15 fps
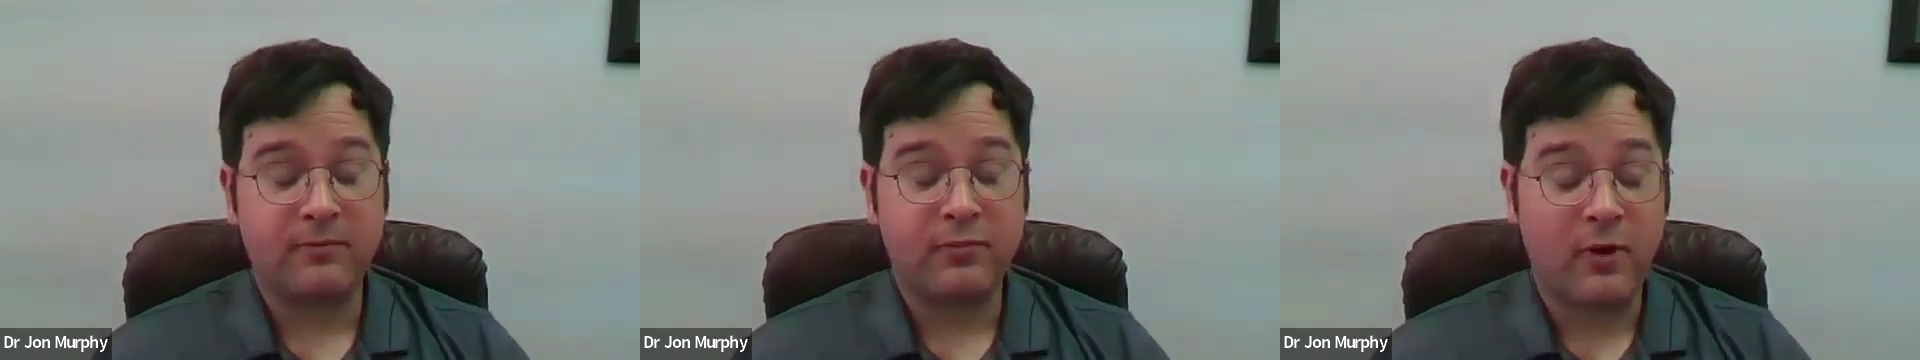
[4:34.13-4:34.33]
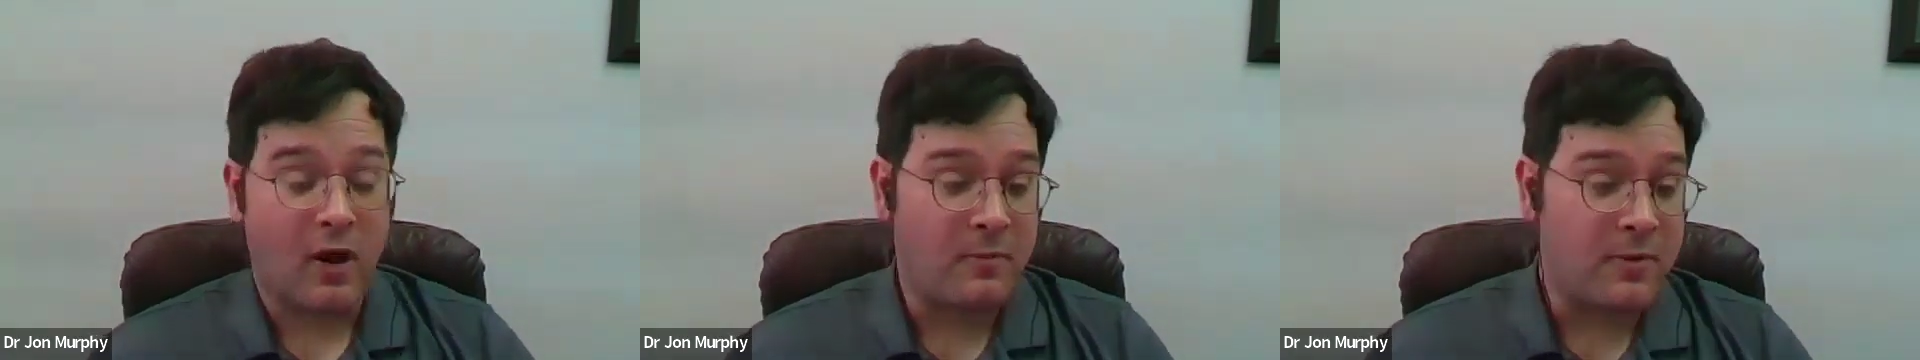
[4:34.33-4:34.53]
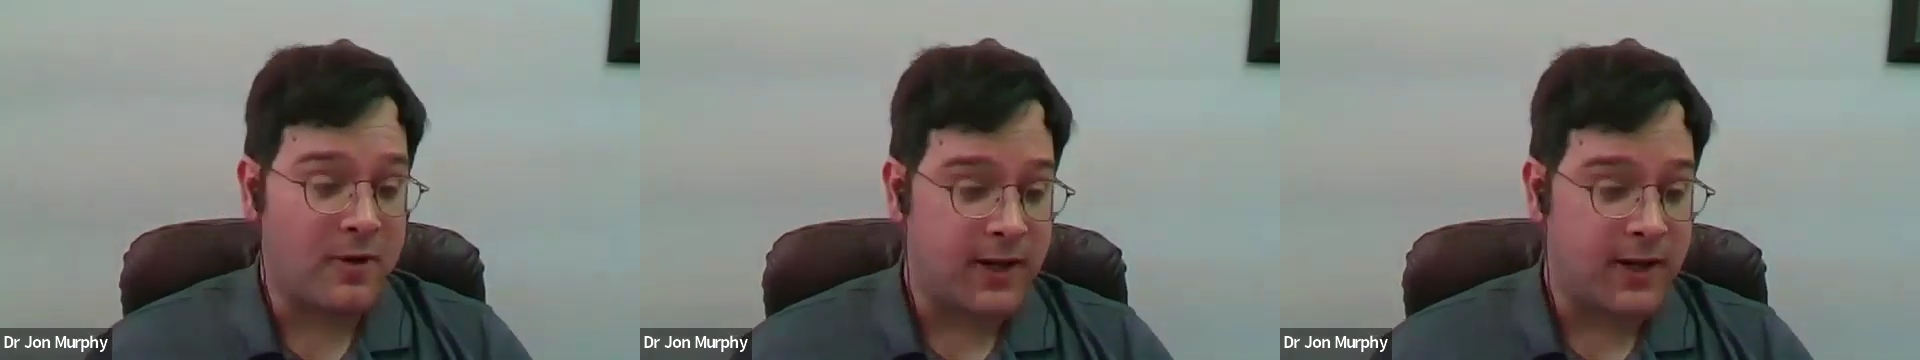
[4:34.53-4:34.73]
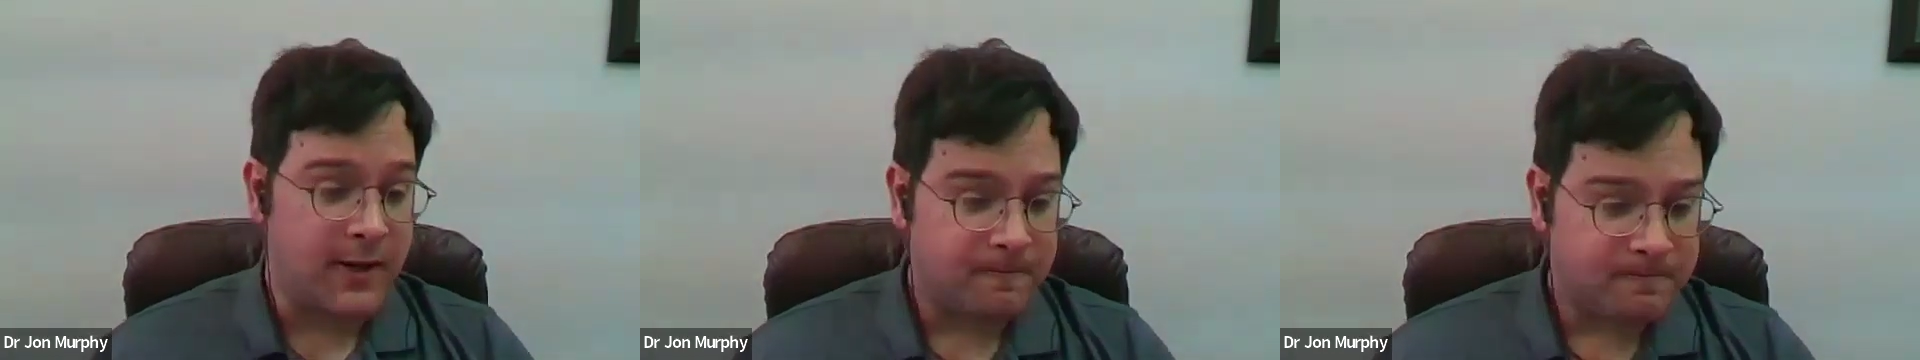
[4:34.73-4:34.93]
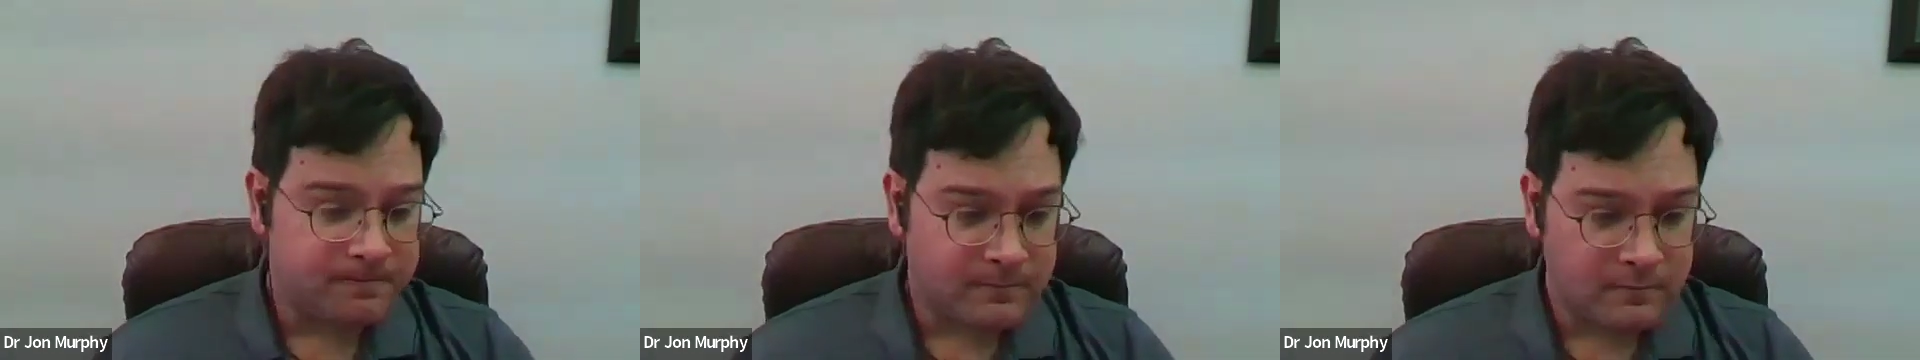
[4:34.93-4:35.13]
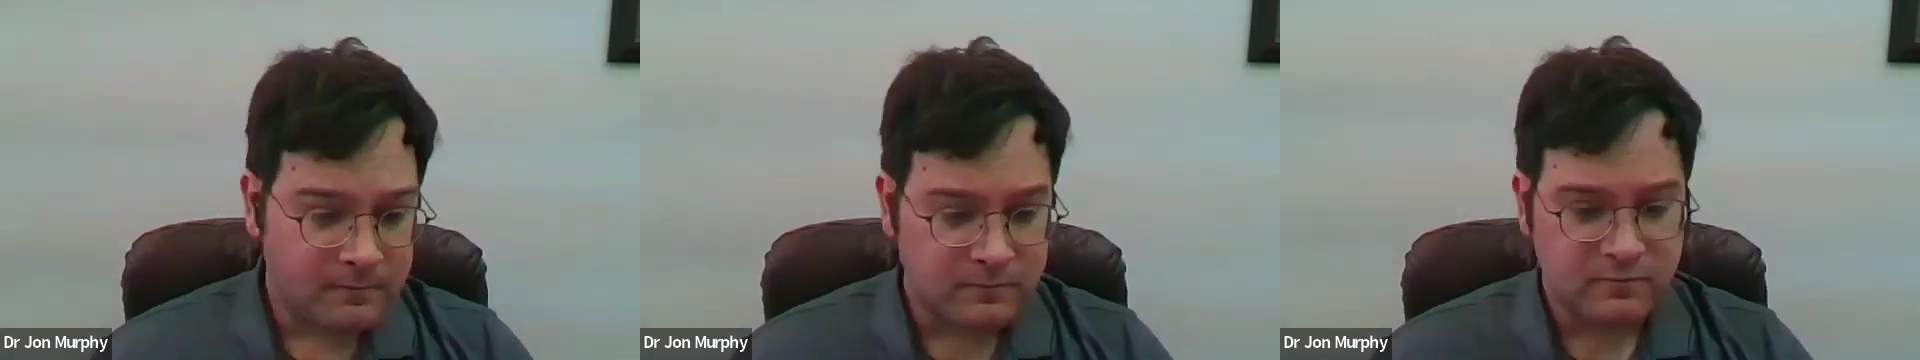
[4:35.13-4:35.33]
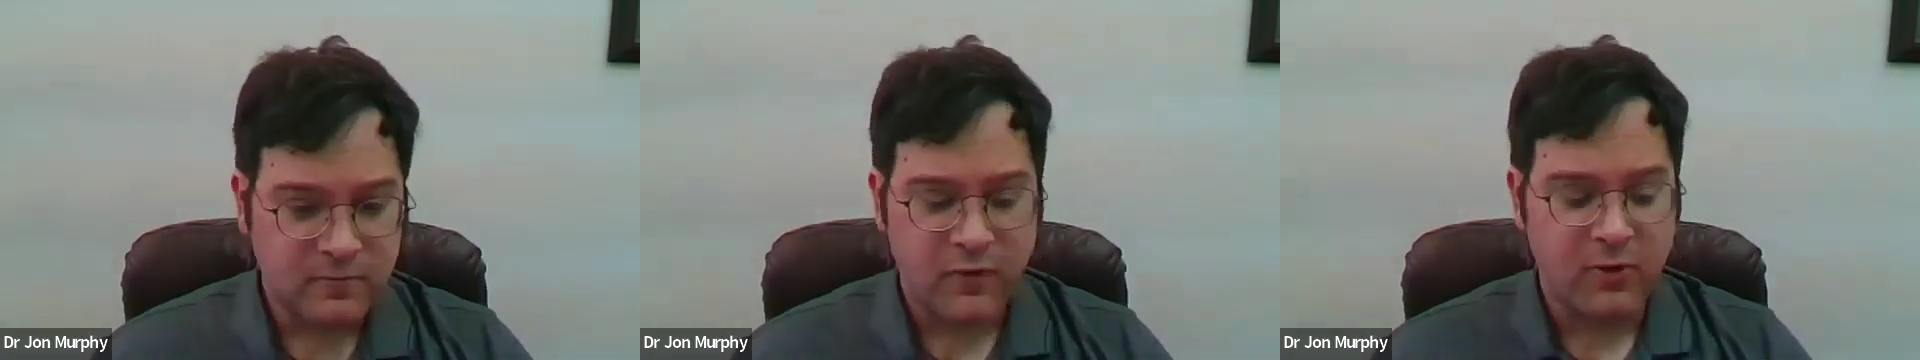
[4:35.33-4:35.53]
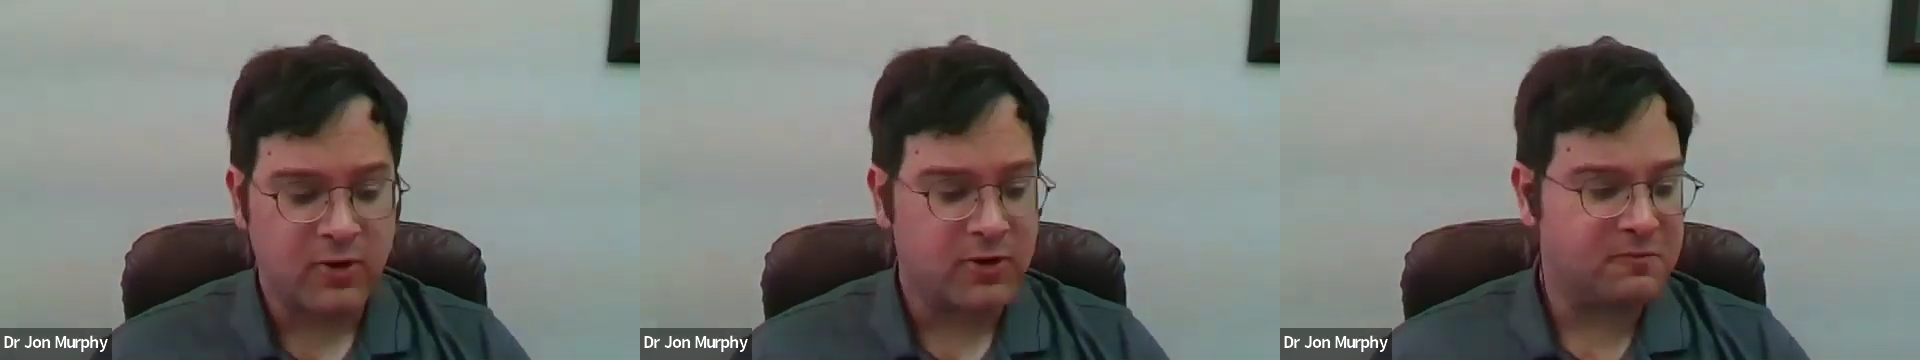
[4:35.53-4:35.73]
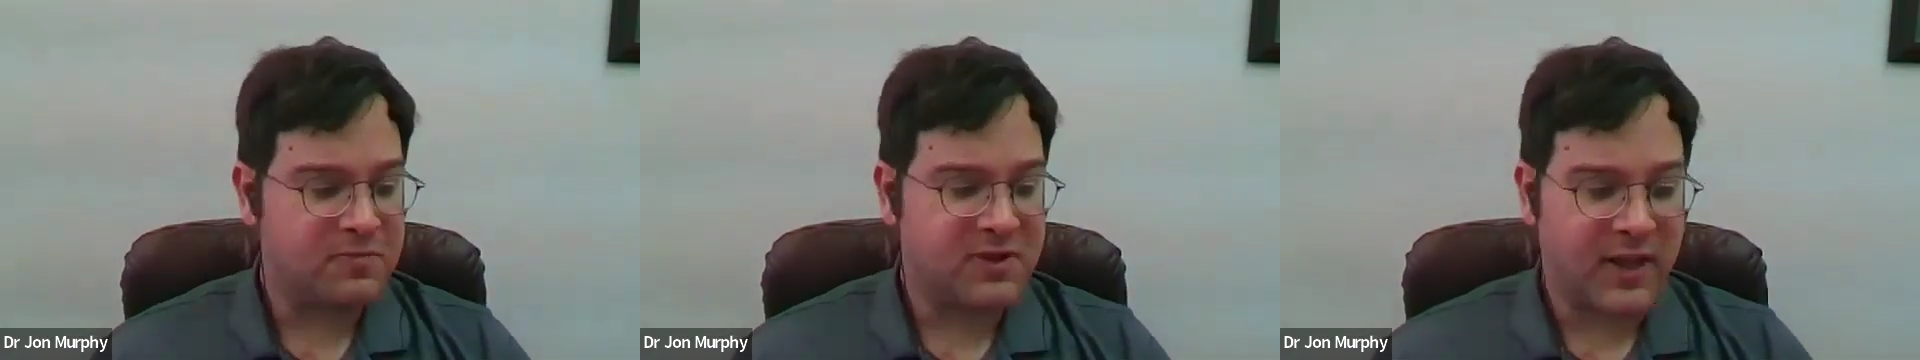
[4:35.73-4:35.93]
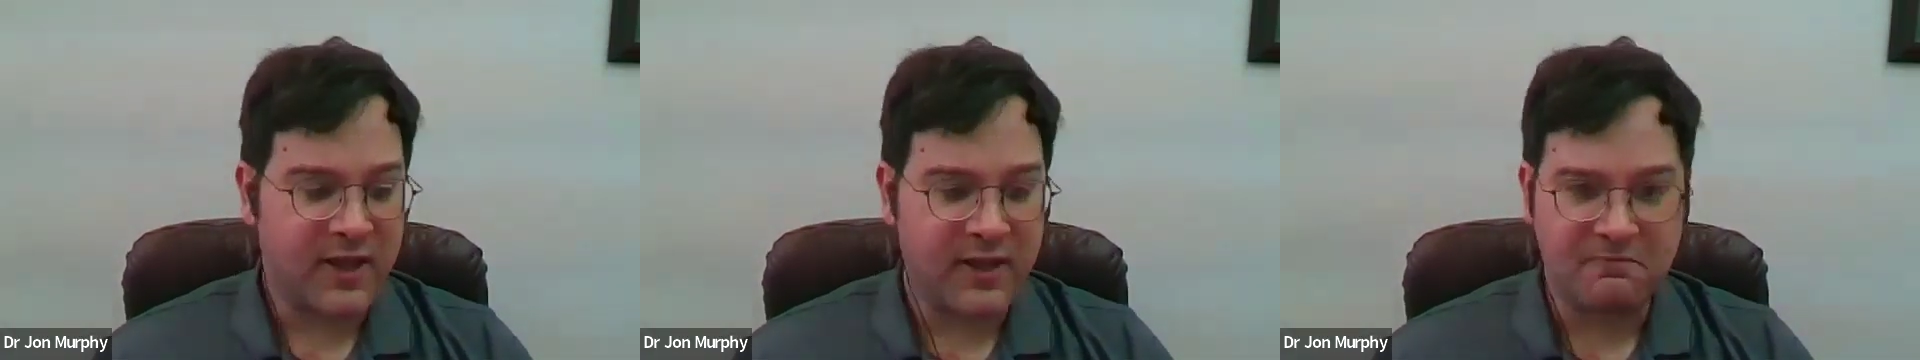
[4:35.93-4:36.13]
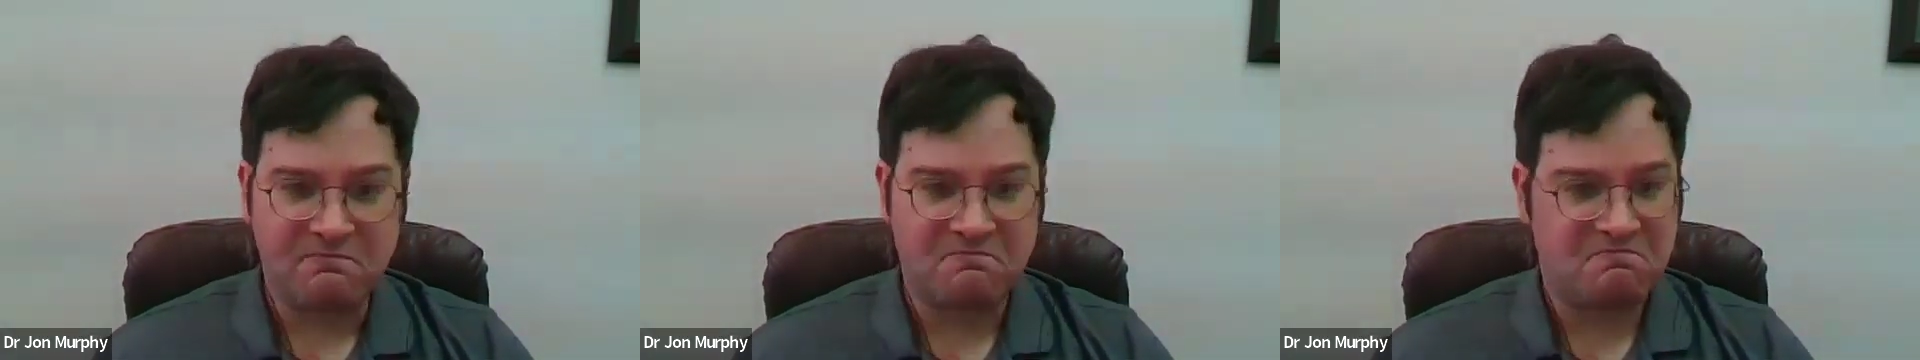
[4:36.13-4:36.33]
property for, say,